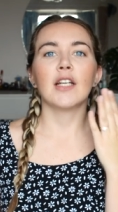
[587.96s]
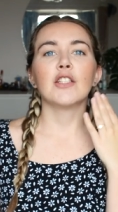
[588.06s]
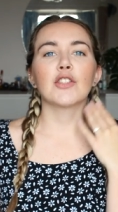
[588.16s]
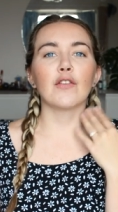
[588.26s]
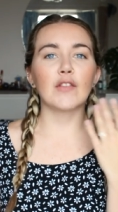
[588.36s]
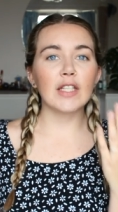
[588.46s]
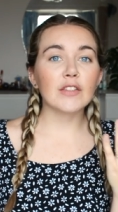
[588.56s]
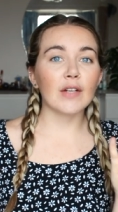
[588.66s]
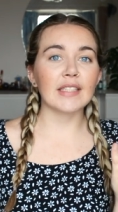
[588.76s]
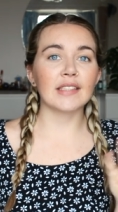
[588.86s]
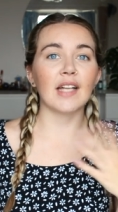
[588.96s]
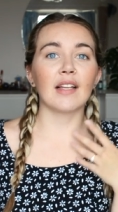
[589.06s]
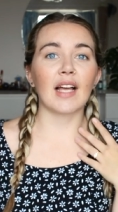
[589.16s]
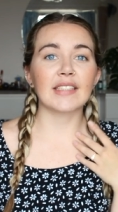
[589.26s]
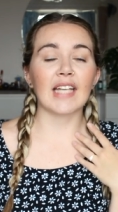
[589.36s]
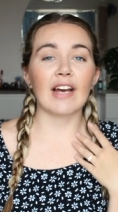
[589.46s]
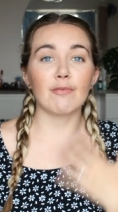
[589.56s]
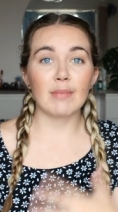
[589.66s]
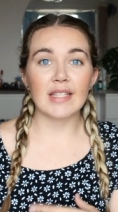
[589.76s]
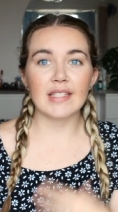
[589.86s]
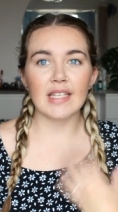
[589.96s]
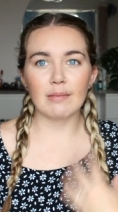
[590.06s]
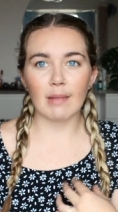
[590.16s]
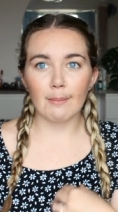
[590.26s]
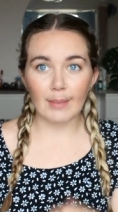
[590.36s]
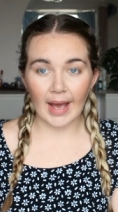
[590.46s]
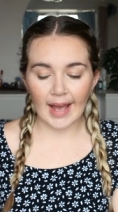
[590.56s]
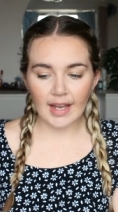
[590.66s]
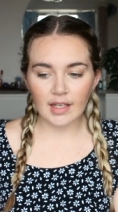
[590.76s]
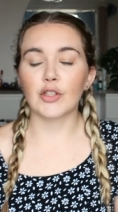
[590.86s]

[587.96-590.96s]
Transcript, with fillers: So for this reason, I like to have mints in my bag.